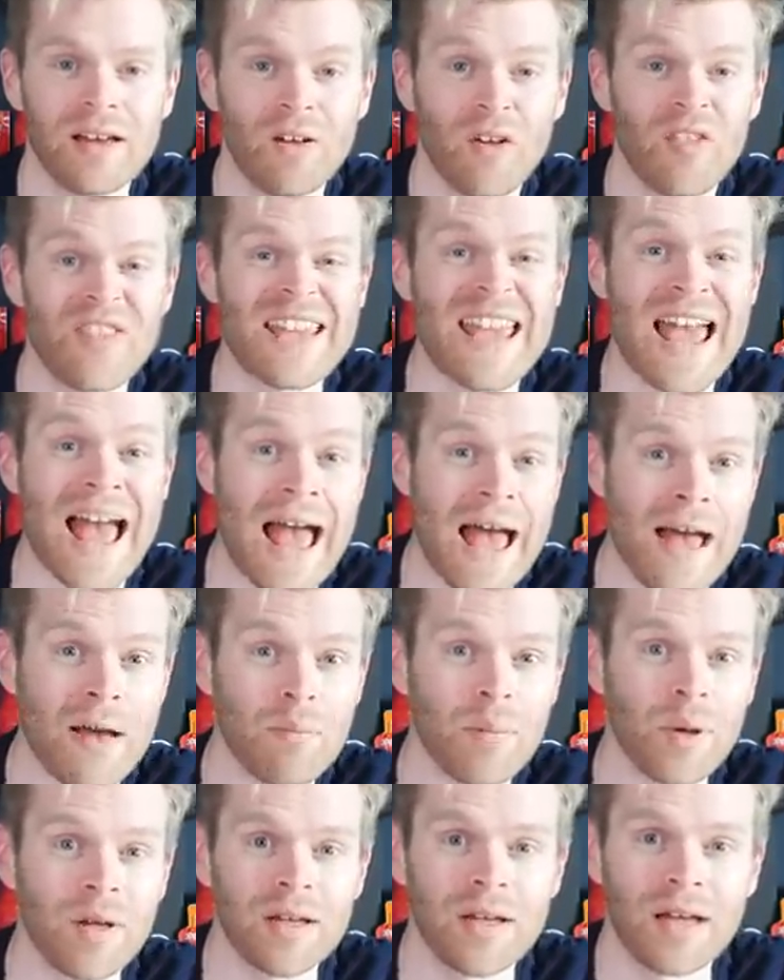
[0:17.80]
on the
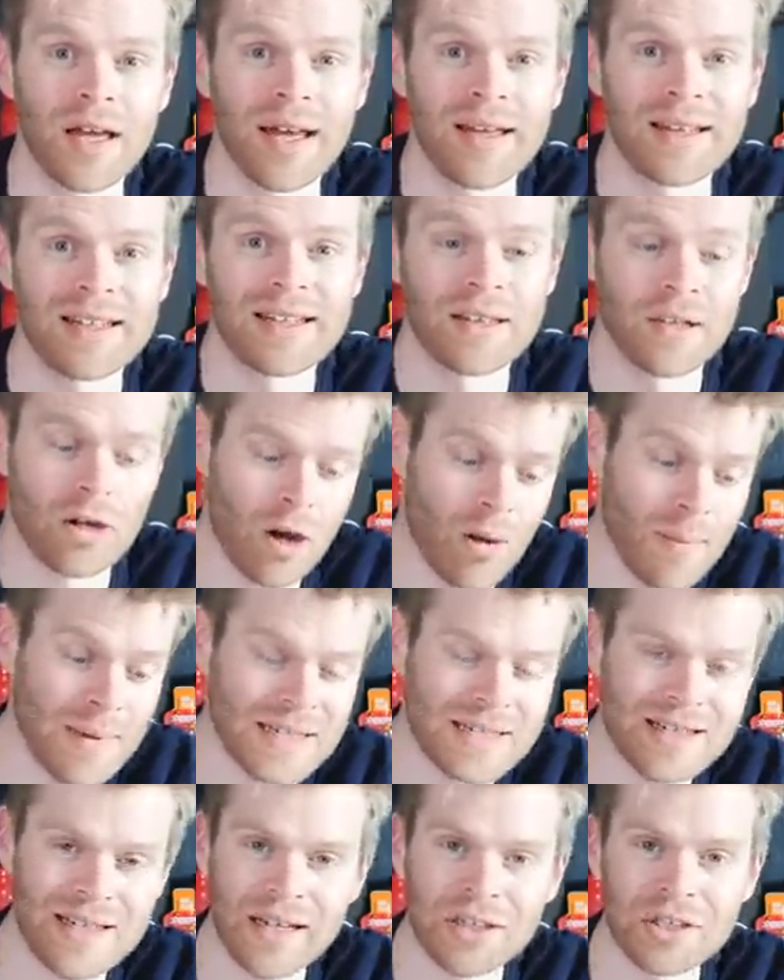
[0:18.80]
app, and in the
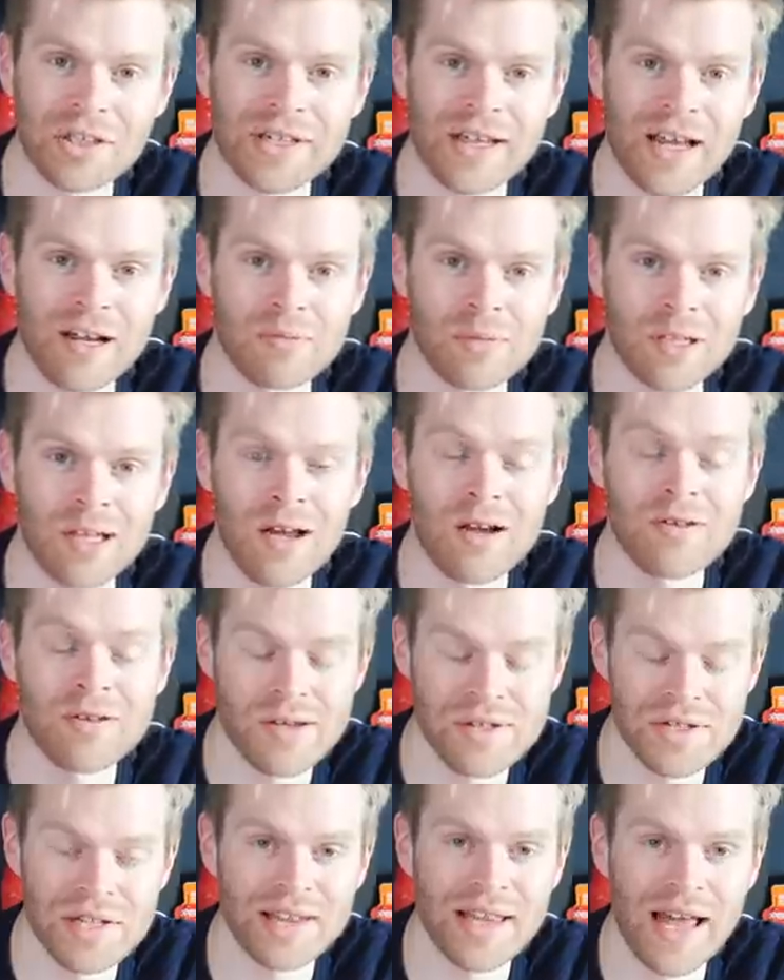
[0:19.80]
comments section down below
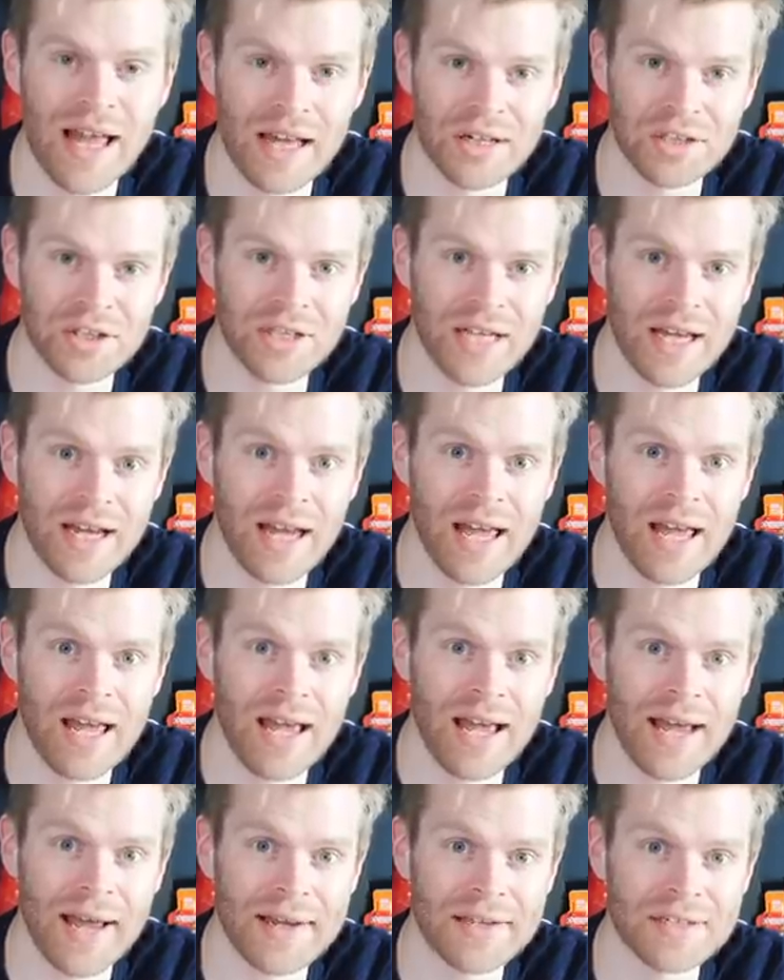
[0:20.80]
using the hashtag
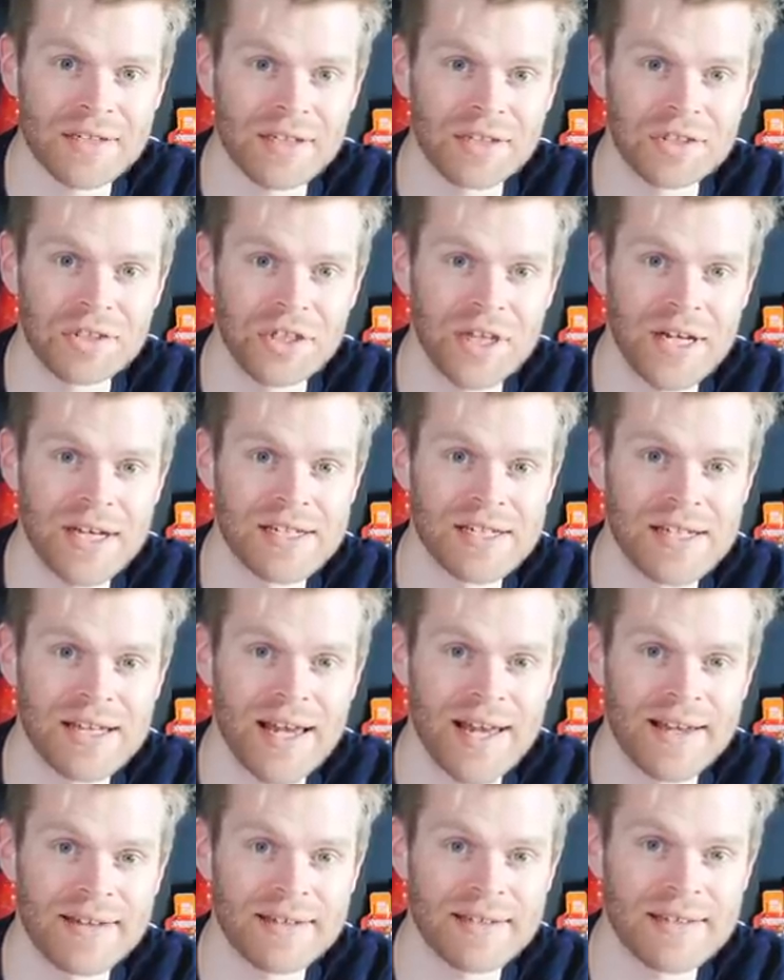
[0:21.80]

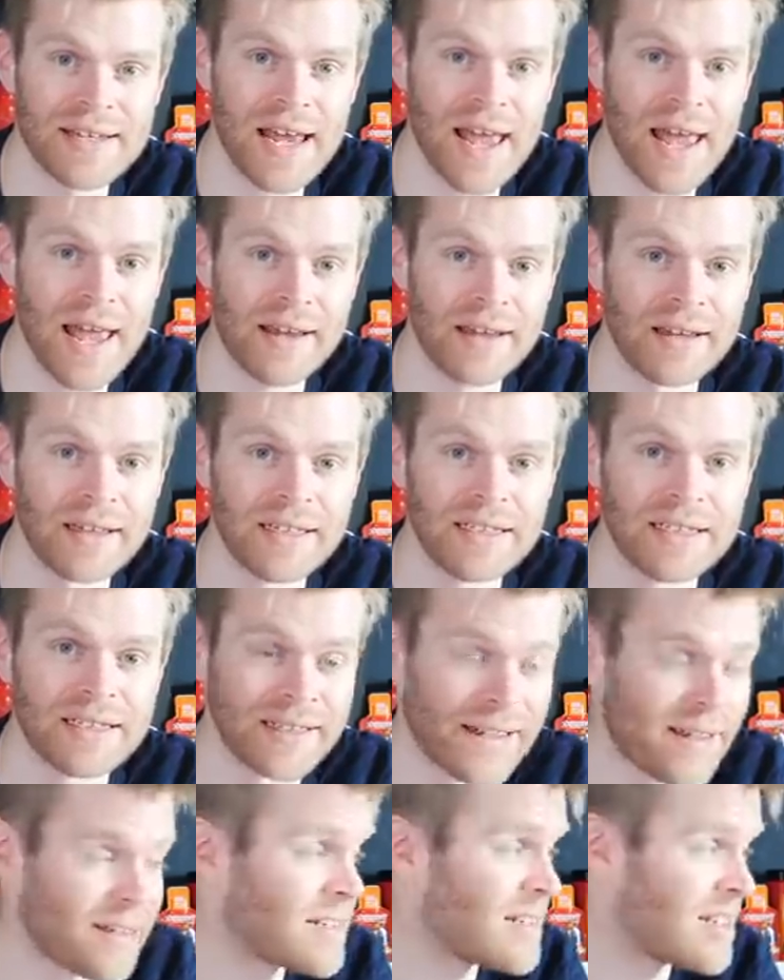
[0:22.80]
AskGCNTech.
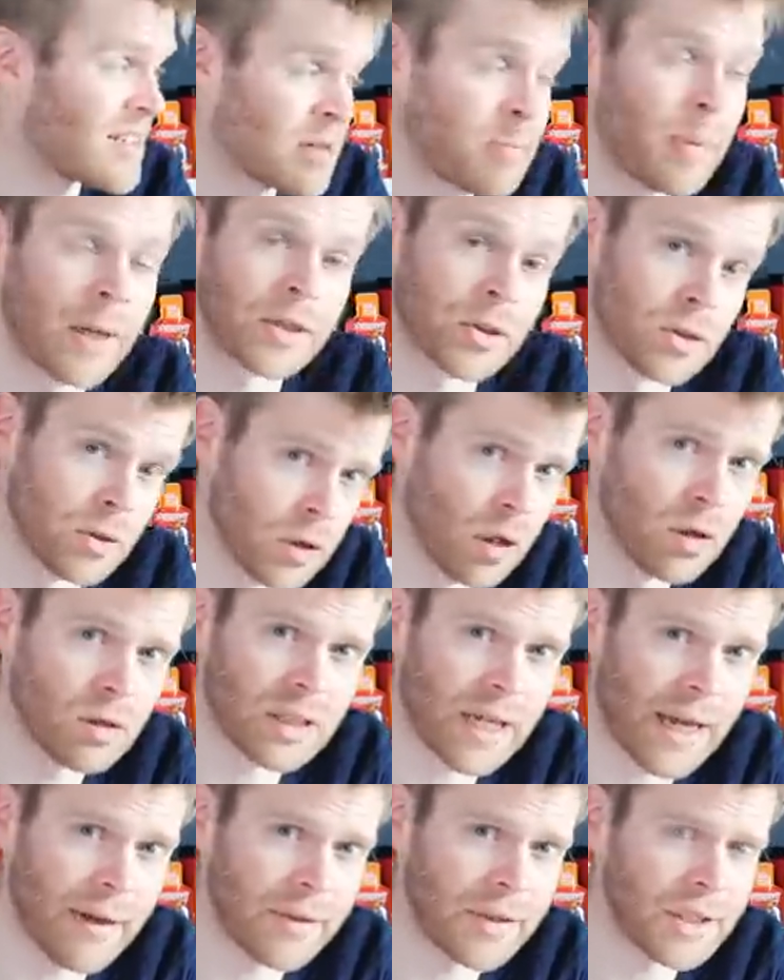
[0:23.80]
Now, this is a special
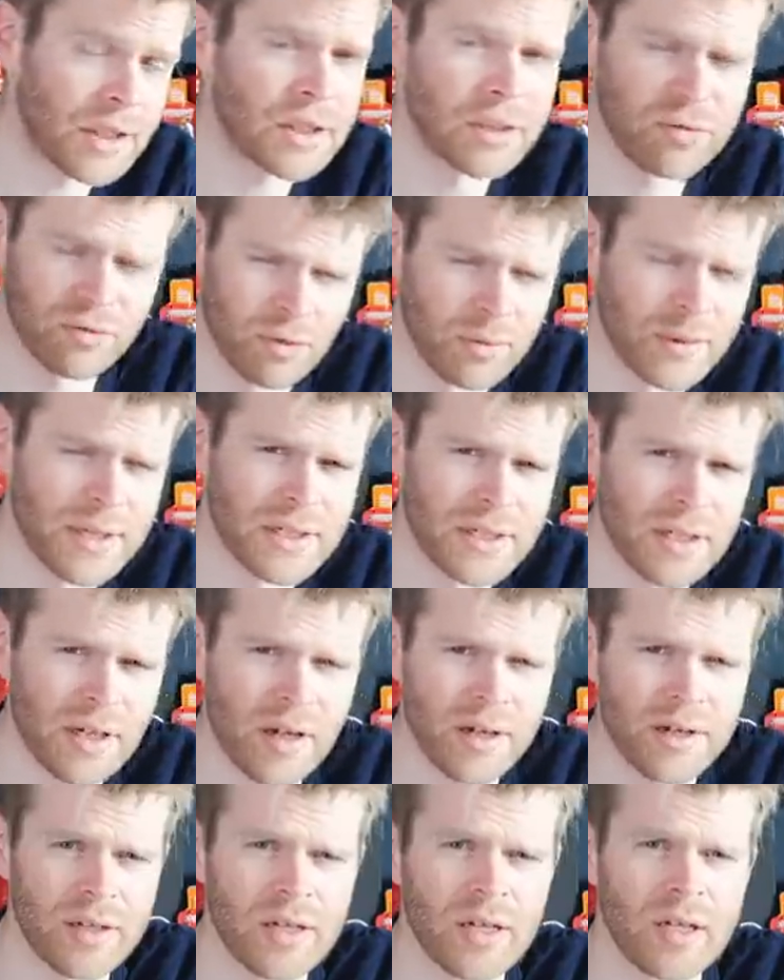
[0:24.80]
lockdown edition from
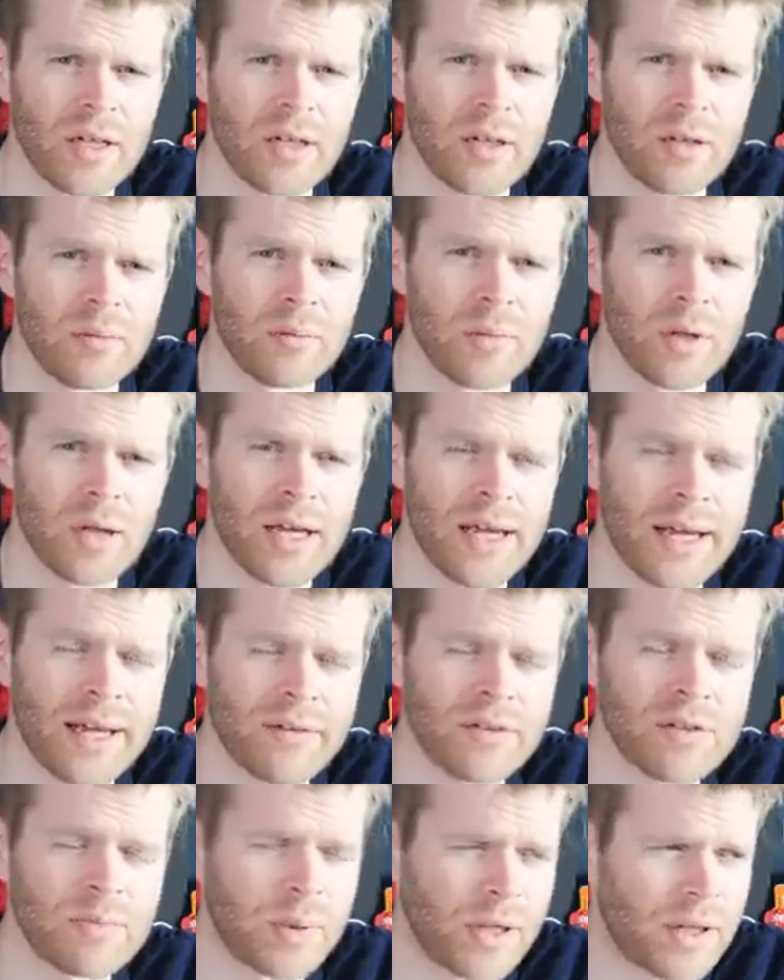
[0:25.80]
inside my
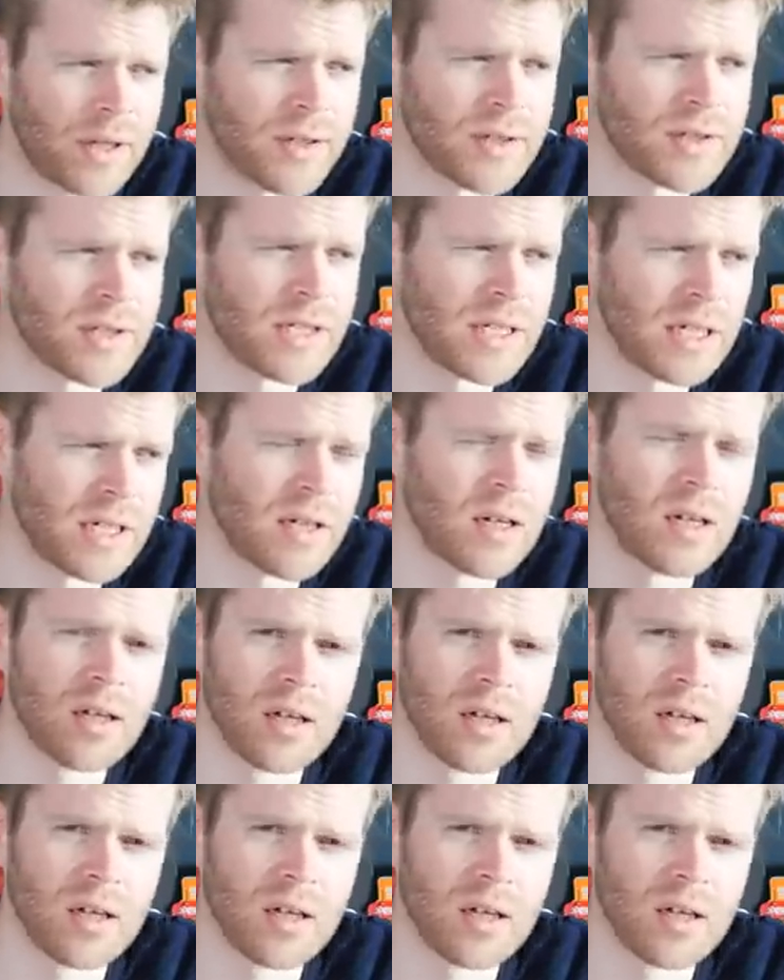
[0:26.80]
house because the